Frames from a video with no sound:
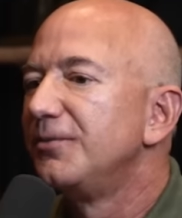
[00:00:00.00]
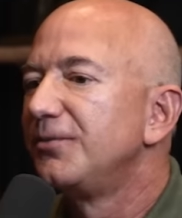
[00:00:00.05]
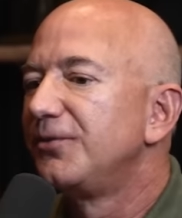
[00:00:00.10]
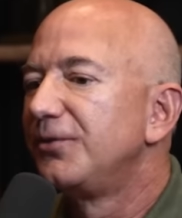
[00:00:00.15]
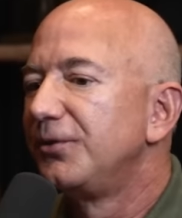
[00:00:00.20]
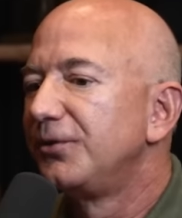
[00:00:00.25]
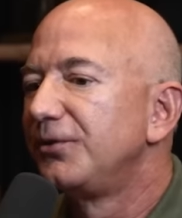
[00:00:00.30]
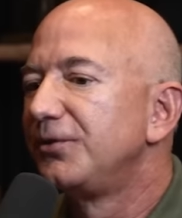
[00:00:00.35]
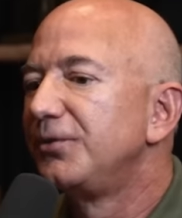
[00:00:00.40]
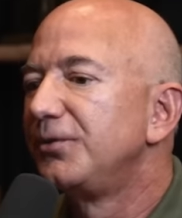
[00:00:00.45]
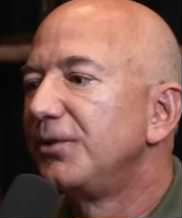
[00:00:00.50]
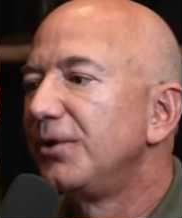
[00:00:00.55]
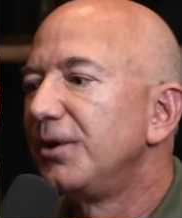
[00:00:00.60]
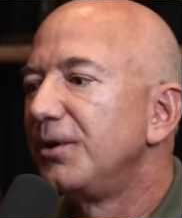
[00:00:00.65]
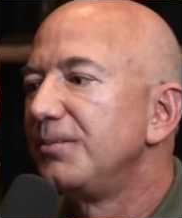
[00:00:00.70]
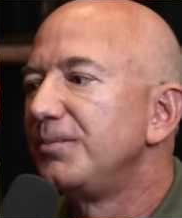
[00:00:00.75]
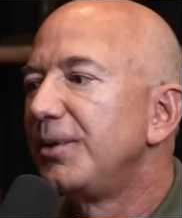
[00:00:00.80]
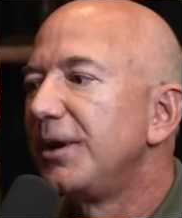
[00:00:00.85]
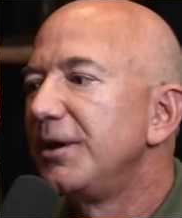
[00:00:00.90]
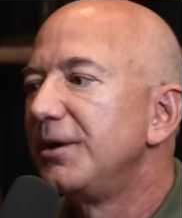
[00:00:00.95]
For
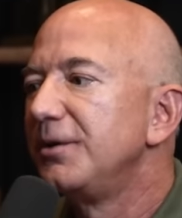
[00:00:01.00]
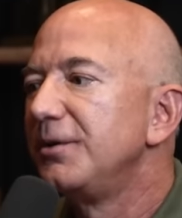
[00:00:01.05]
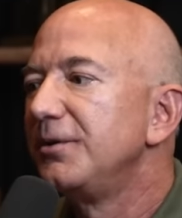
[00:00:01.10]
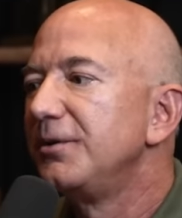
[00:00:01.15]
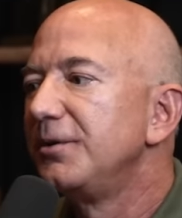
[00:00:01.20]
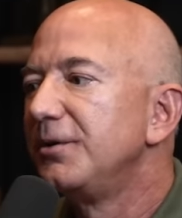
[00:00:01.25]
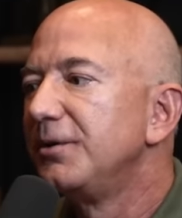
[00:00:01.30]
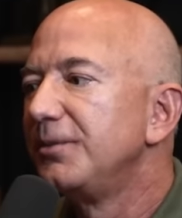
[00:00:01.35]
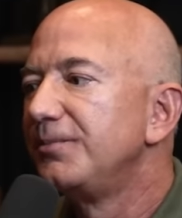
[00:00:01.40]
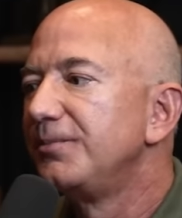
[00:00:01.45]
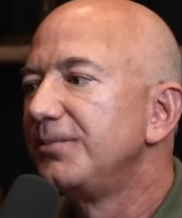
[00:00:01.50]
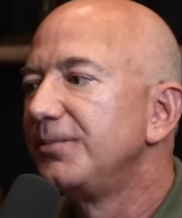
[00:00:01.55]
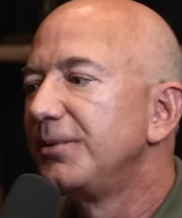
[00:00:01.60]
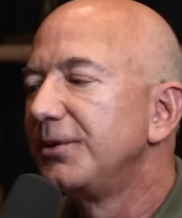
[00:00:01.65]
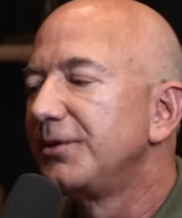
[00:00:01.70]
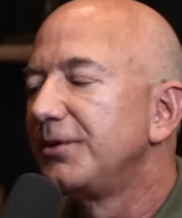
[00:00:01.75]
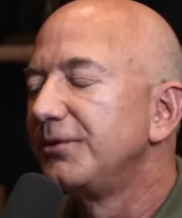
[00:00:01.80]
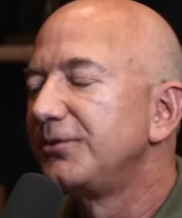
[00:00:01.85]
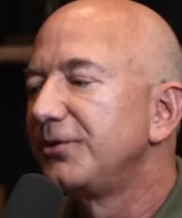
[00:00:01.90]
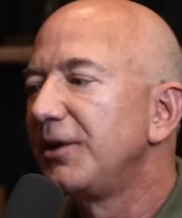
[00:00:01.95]
sure. But the
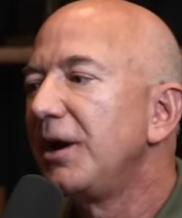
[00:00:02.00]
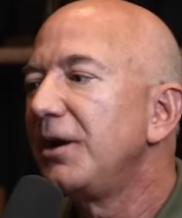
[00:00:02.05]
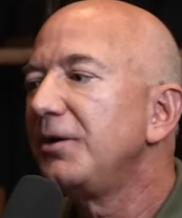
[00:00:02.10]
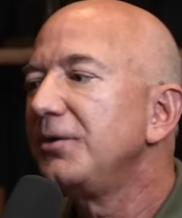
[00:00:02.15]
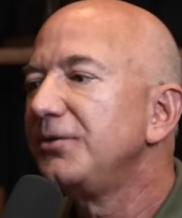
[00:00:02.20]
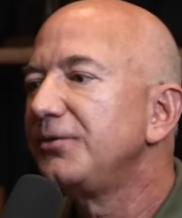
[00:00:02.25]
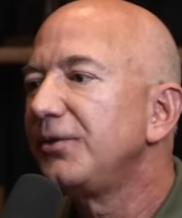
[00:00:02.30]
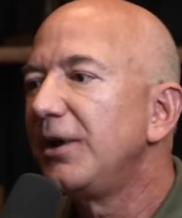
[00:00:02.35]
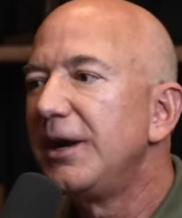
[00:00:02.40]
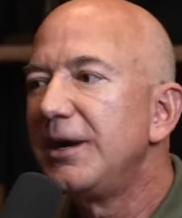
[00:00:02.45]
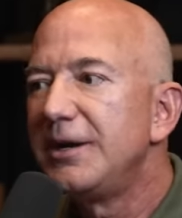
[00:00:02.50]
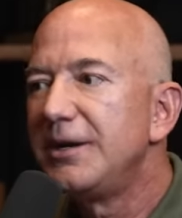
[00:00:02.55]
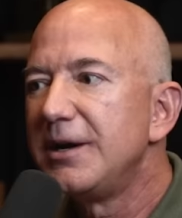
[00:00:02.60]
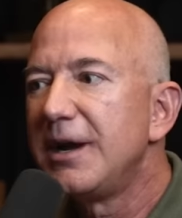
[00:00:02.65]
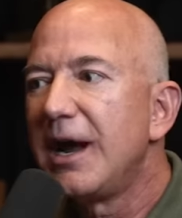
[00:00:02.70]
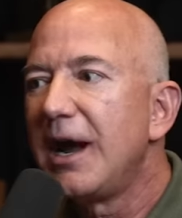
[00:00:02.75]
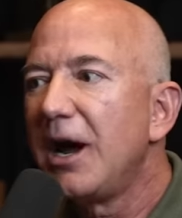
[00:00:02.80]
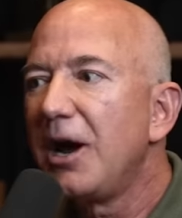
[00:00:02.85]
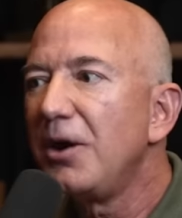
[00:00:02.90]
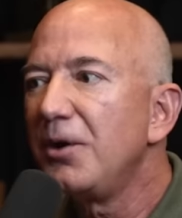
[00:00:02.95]
challenge right
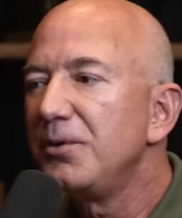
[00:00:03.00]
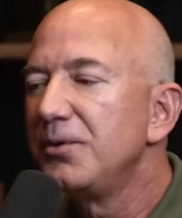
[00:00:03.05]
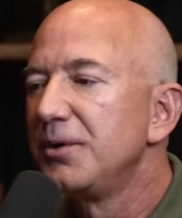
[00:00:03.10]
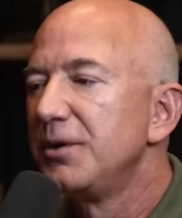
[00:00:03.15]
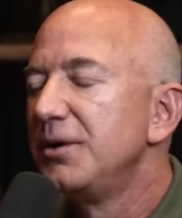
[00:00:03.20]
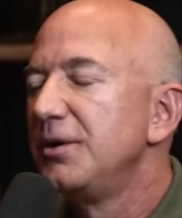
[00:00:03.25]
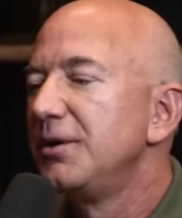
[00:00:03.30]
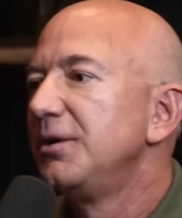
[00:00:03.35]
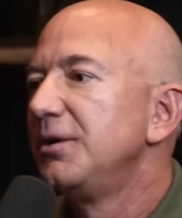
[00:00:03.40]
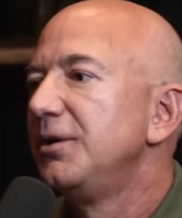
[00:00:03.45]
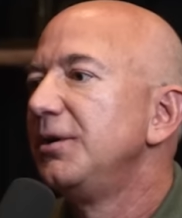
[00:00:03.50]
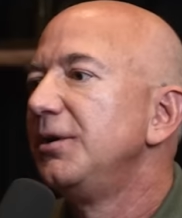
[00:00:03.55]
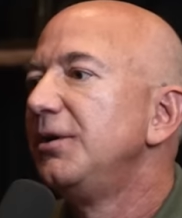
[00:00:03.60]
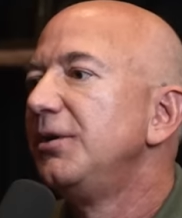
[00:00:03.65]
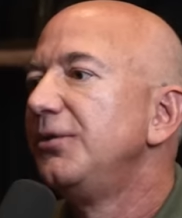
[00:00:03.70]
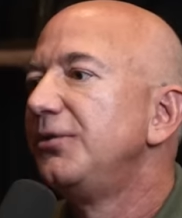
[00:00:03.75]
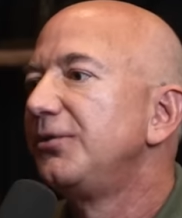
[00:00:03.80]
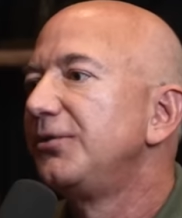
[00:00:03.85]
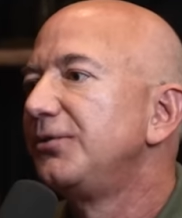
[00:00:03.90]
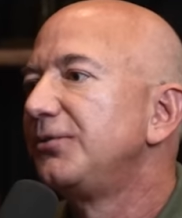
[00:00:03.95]
now
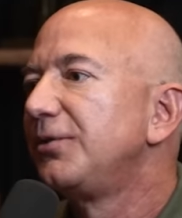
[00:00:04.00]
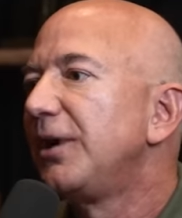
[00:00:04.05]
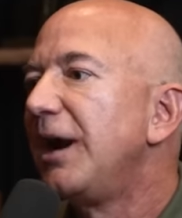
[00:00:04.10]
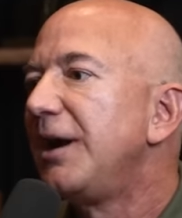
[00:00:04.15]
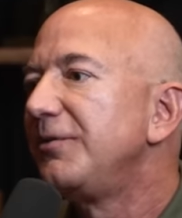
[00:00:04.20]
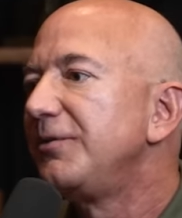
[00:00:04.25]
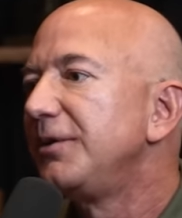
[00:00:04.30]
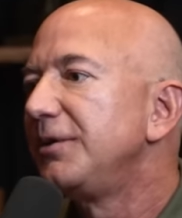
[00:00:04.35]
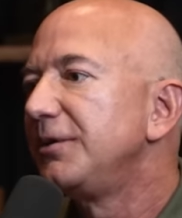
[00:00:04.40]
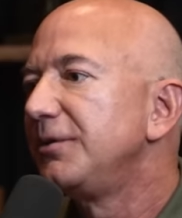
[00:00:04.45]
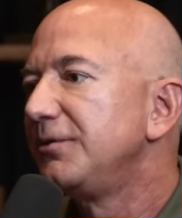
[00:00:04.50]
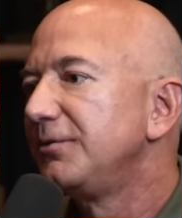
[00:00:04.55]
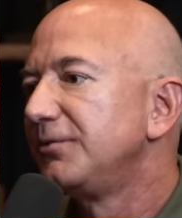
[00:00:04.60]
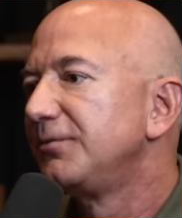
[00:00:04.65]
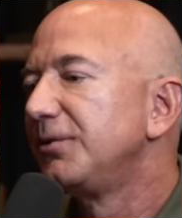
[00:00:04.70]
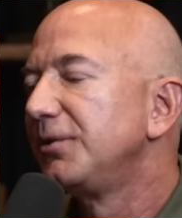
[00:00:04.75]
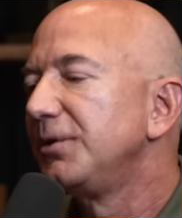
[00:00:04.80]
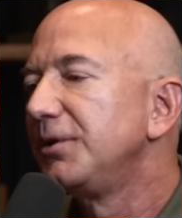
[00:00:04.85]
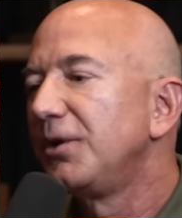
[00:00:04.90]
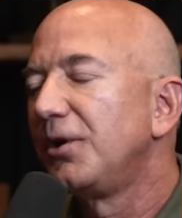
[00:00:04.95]
is driving
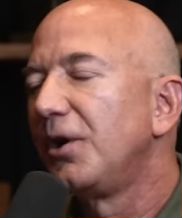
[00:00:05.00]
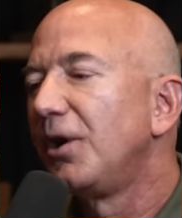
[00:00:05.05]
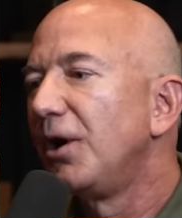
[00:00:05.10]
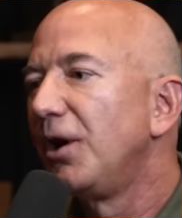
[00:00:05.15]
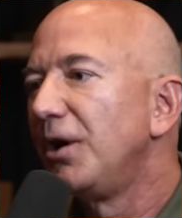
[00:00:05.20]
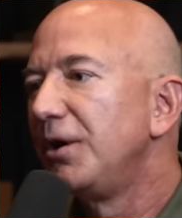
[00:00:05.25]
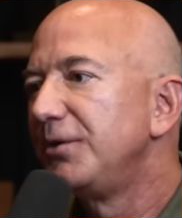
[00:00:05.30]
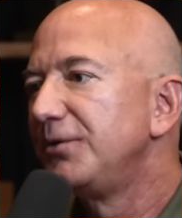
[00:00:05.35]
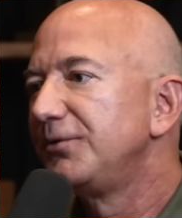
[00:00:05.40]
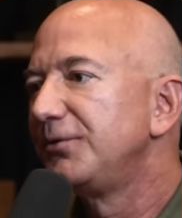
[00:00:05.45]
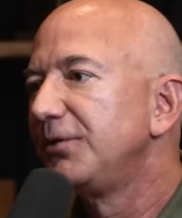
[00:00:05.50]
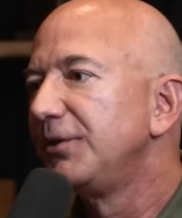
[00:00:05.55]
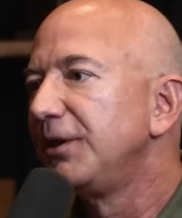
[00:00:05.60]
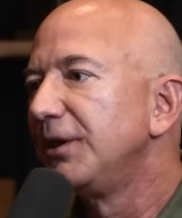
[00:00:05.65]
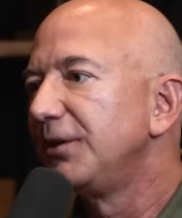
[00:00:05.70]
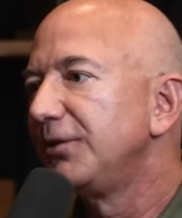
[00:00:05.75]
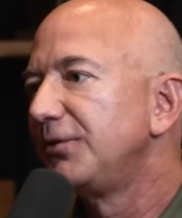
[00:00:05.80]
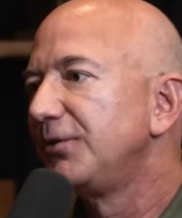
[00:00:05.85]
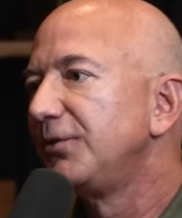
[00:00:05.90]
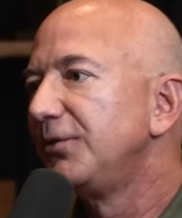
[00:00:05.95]
really hard to
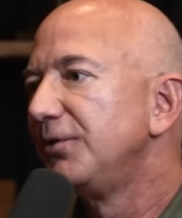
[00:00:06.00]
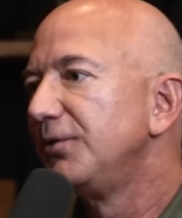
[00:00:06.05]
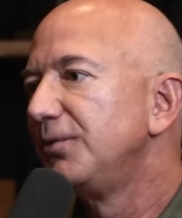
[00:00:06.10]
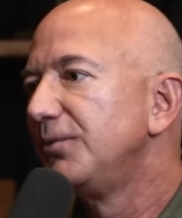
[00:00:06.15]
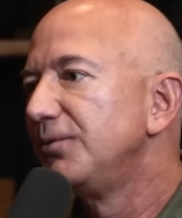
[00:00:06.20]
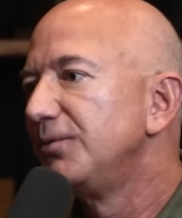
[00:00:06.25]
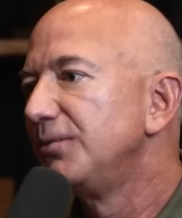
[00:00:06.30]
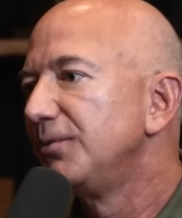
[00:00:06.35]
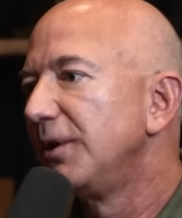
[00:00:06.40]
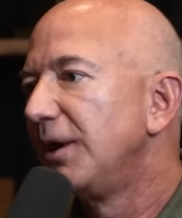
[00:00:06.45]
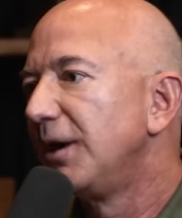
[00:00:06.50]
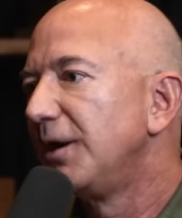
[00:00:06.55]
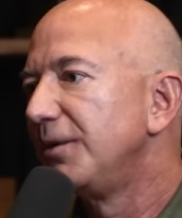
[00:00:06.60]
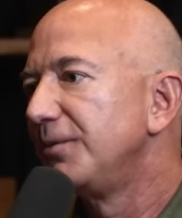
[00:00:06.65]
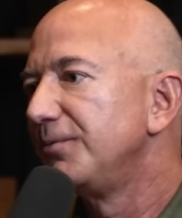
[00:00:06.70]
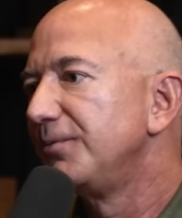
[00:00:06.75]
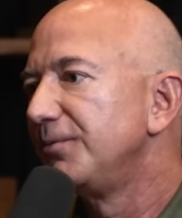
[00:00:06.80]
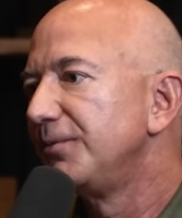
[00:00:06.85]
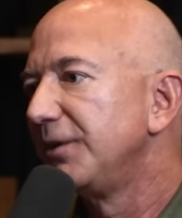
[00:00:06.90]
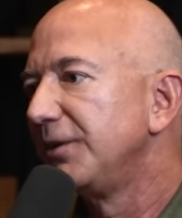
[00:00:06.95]
get to
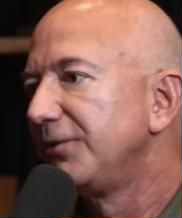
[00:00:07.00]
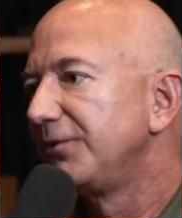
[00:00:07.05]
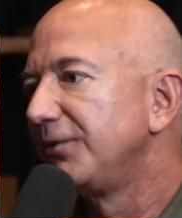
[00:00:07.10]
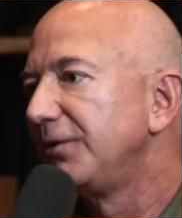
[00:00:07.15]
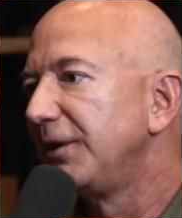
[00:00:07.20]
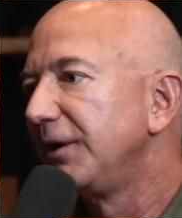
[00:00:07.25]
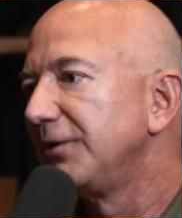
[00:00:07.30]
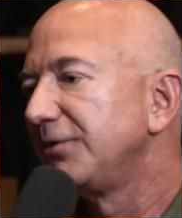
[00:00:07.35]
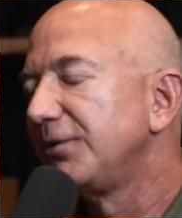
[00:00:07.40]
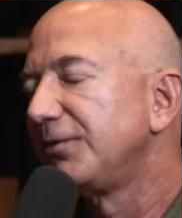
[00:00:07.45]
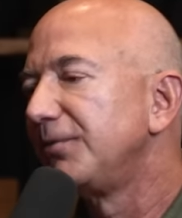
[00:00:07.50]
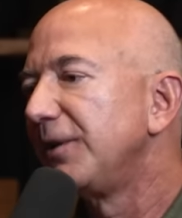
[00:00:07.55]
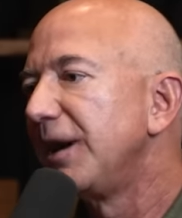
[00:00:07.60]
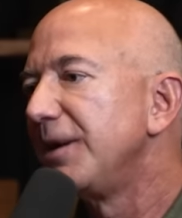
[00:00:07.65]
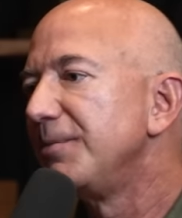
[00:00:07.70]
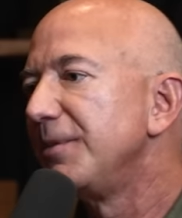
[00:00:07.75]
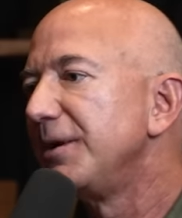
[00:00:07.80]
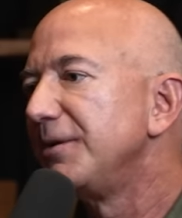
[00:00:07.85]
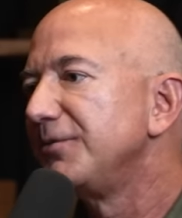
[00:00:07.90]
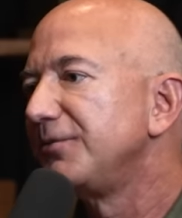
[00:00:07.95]

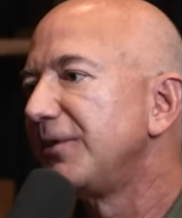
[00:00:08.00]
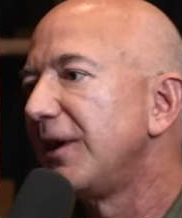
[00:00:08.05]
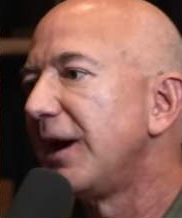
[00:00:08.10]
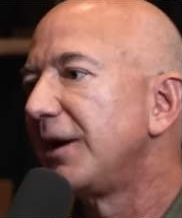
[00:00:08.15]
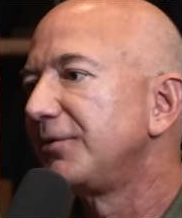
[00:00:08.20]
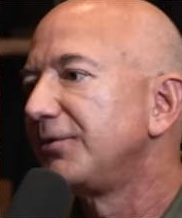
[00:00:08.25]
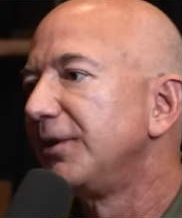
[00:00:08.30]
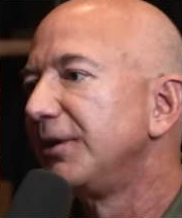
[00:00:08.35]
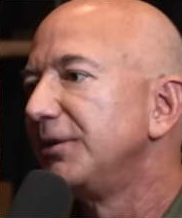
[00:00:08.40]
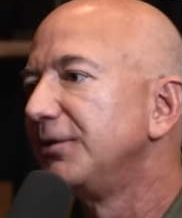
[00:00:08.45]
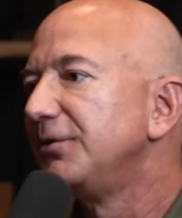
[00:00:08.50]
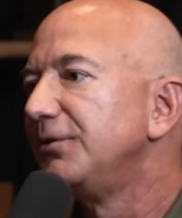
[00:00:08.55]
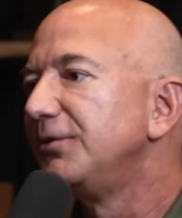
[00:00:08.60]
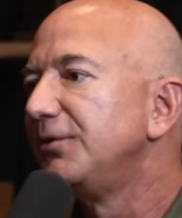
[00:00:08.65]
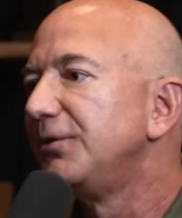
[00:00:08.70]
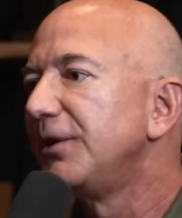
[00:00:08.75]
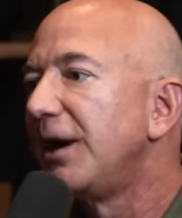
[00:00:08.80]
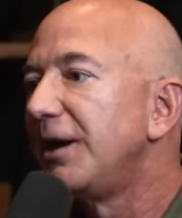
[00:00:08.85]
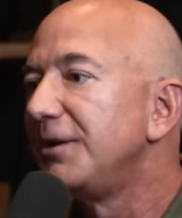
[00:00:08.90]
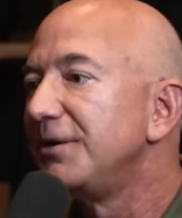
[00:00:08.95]
rate manufacturing, and to
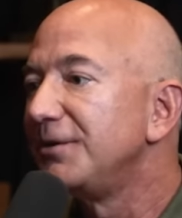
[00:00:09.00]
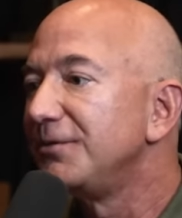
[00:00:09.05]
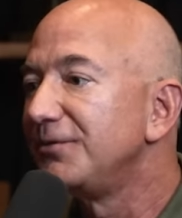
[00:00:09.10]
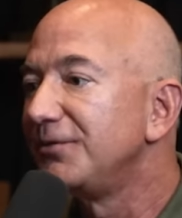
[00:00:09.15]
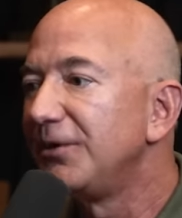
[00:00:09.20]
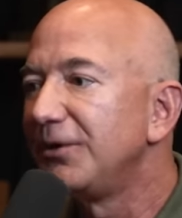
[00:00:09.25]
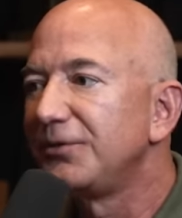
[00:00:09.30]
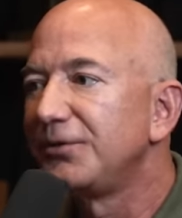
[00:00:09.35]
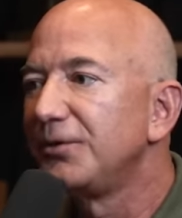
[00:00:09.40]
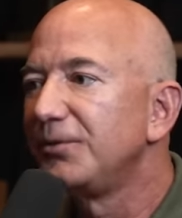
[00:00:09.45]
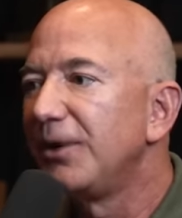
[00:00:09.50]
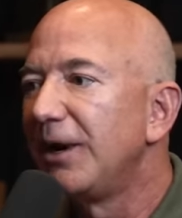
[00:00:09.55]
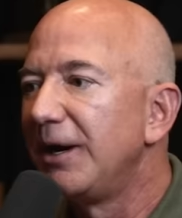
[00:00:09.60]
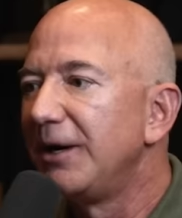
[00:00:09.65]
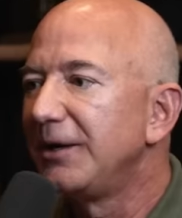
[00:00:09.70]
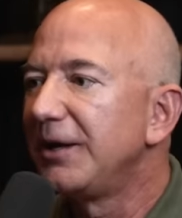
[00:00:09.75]
do that in an efficient way.